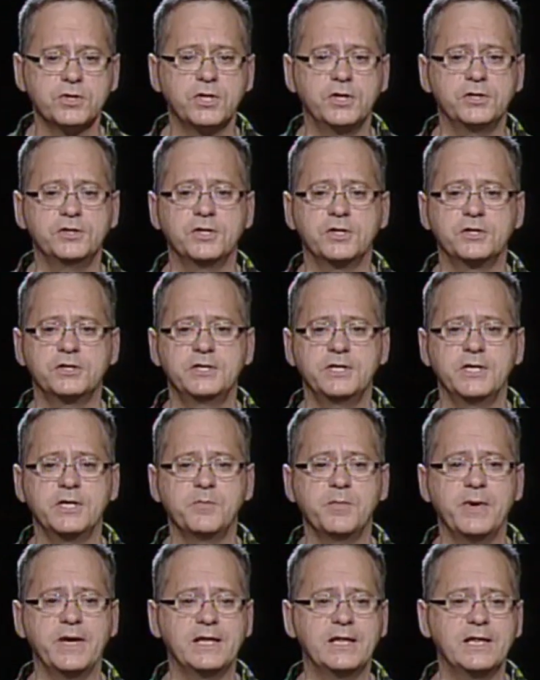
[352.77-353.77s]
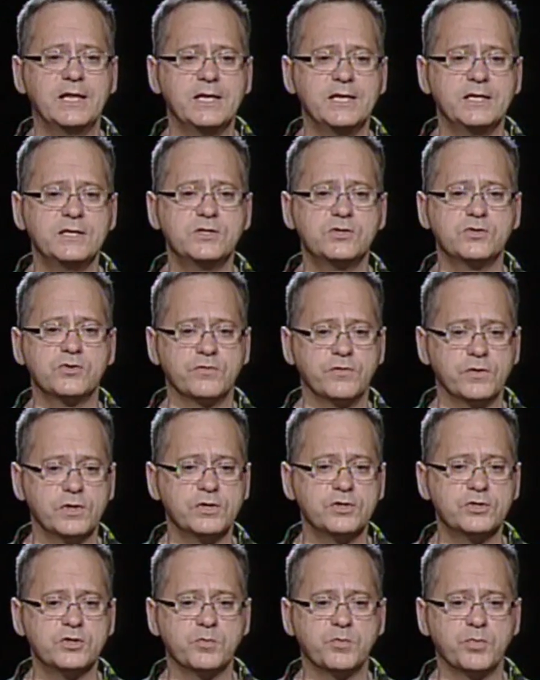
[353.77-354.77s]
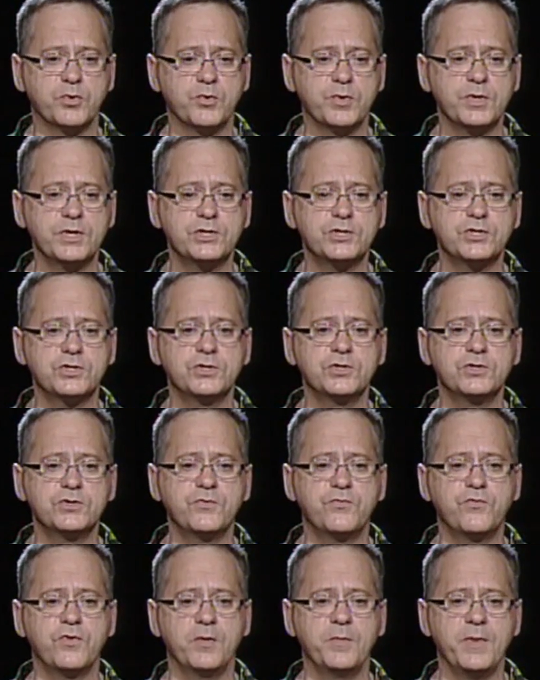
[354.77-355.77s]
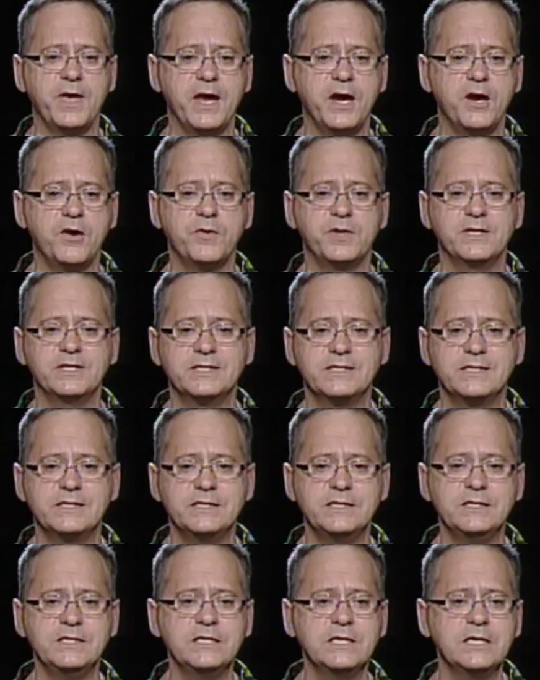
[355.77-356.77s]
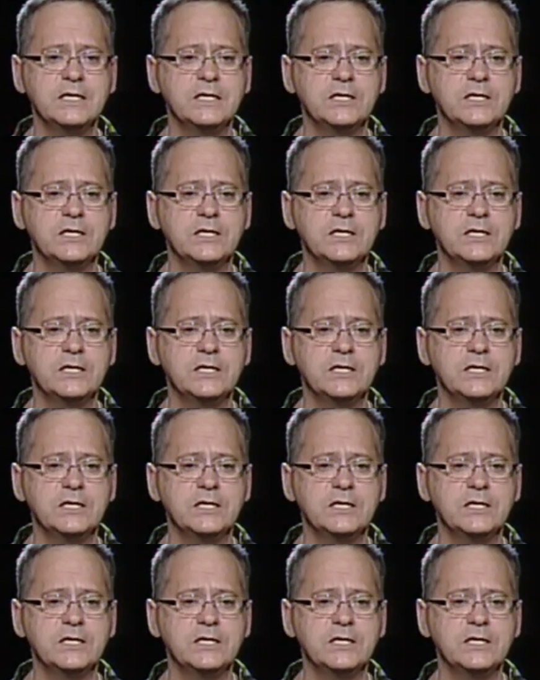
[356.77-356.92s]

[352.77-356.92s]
conducting mainly surveillance operations from air and sea